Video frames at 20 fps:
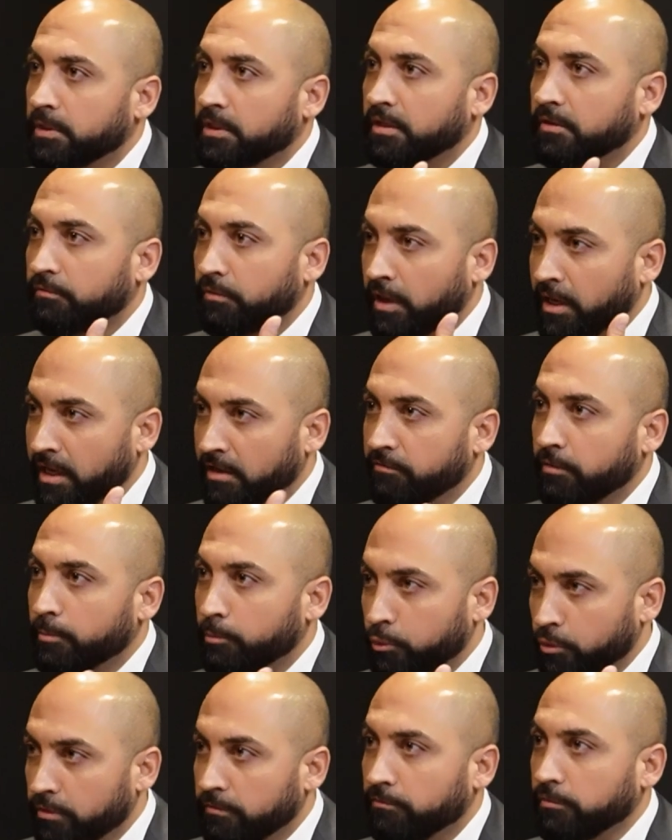if I have a
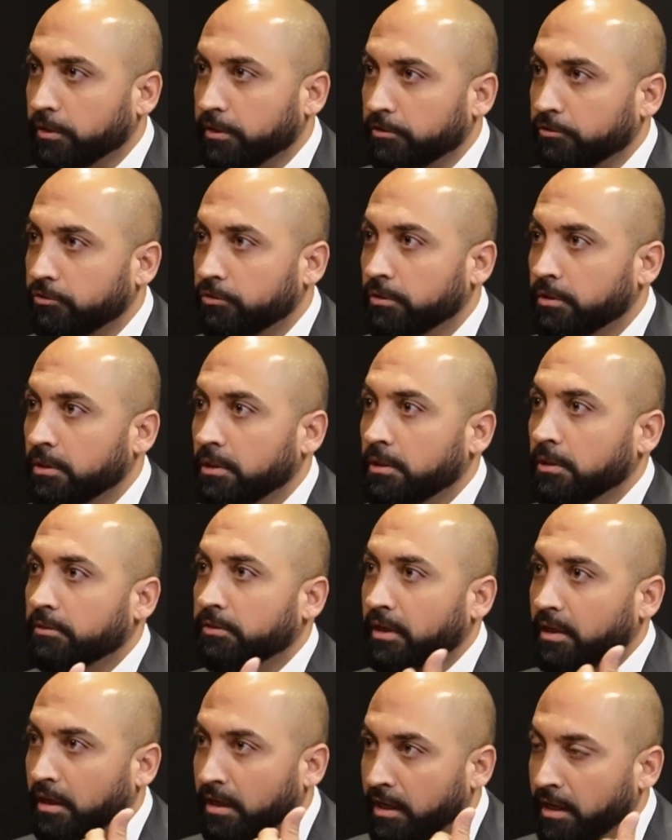privilege
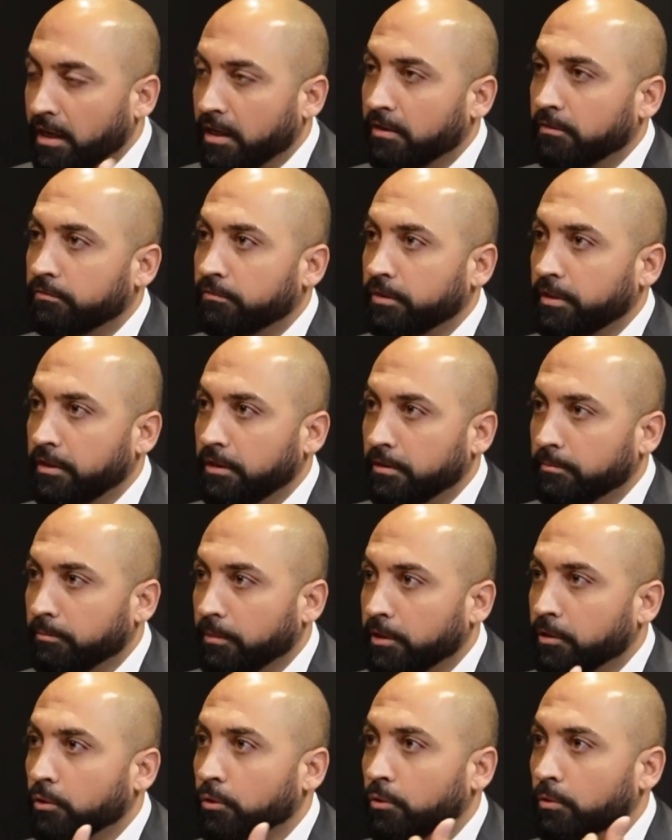that I have heat in
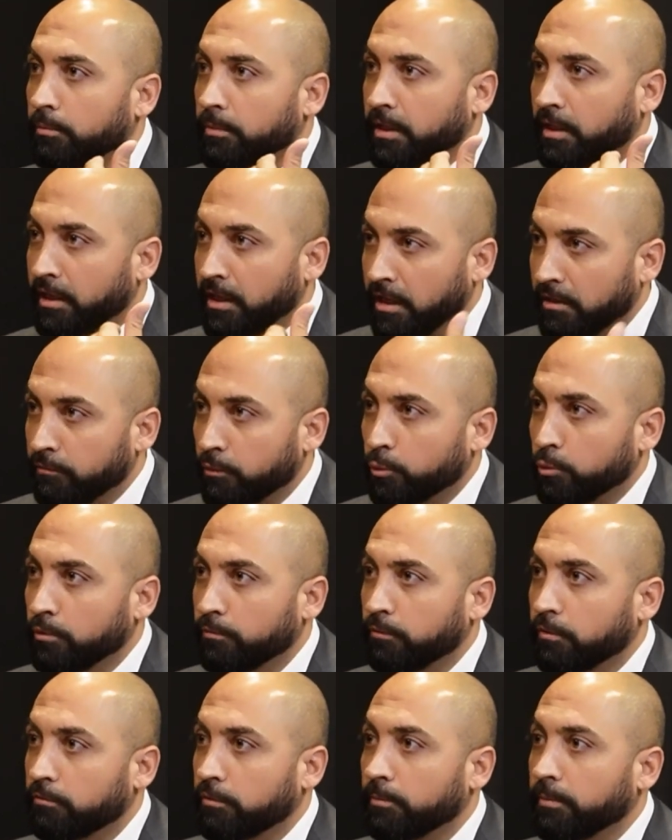my home and I have a
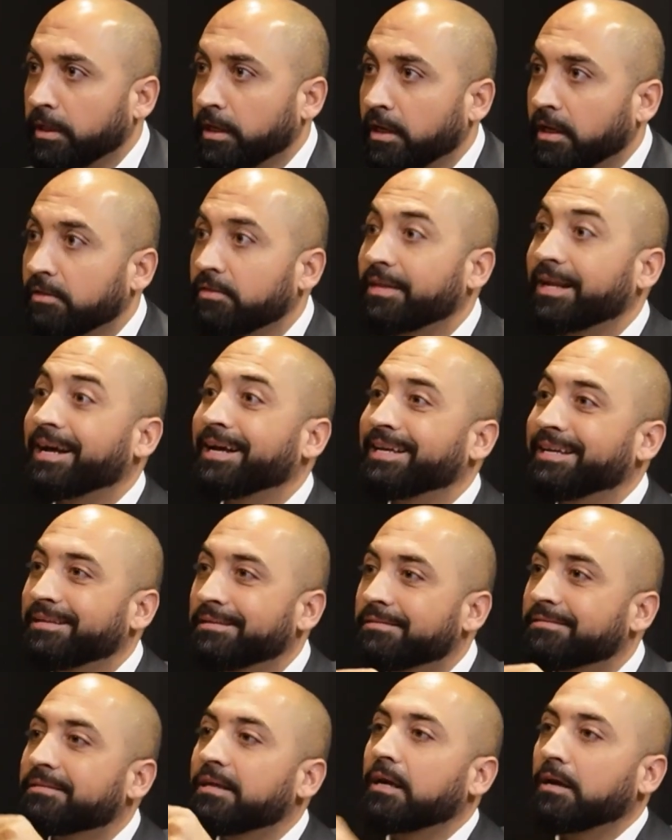roof over my head, that I
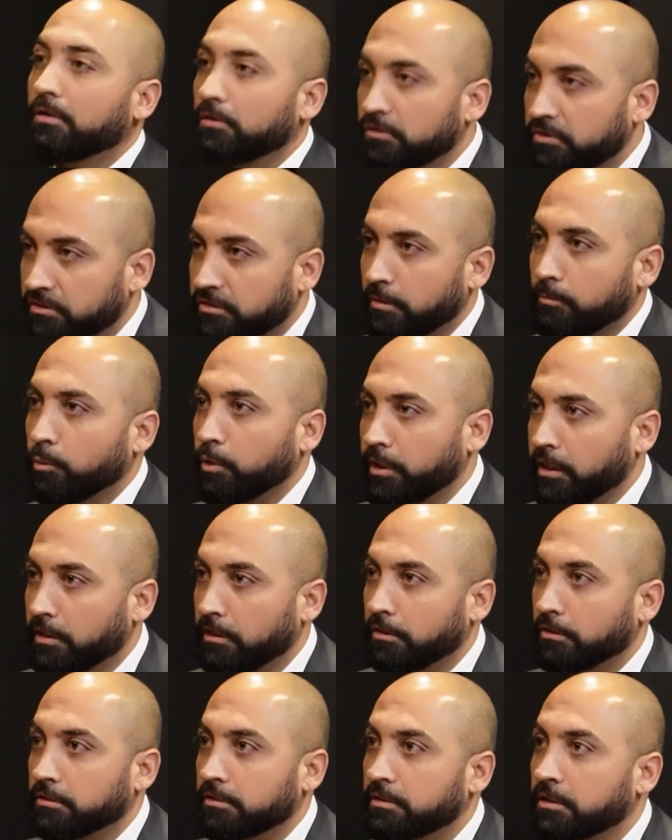can tell someone
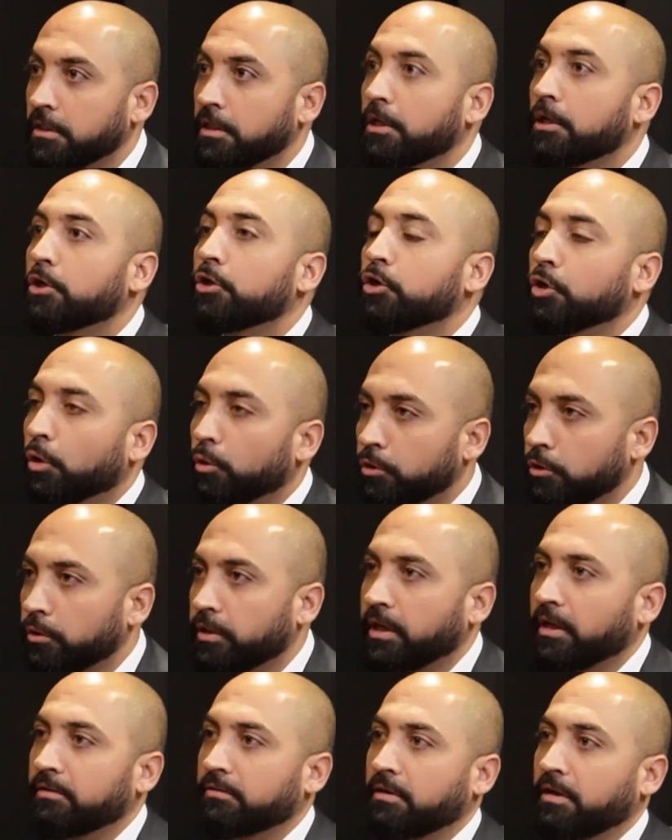else, no, you
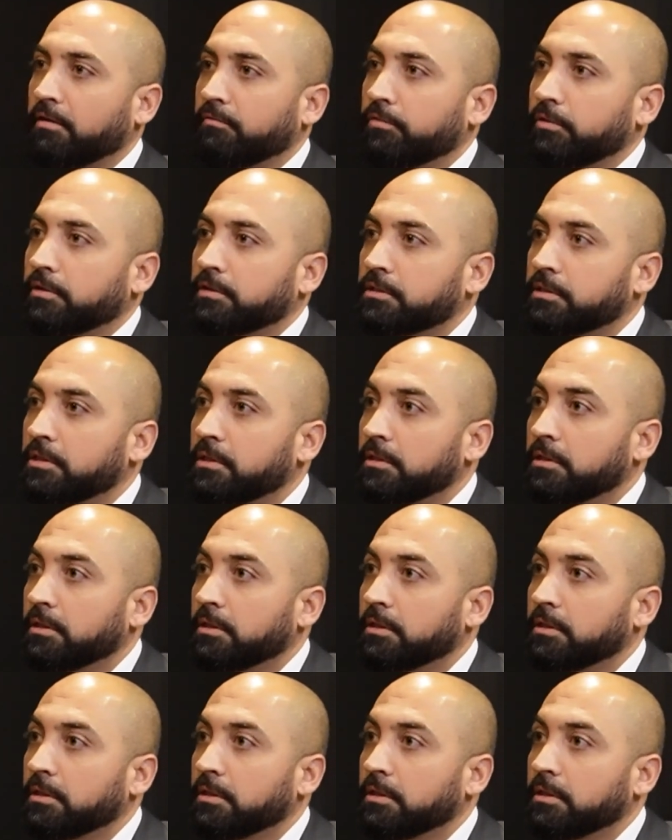can't have this.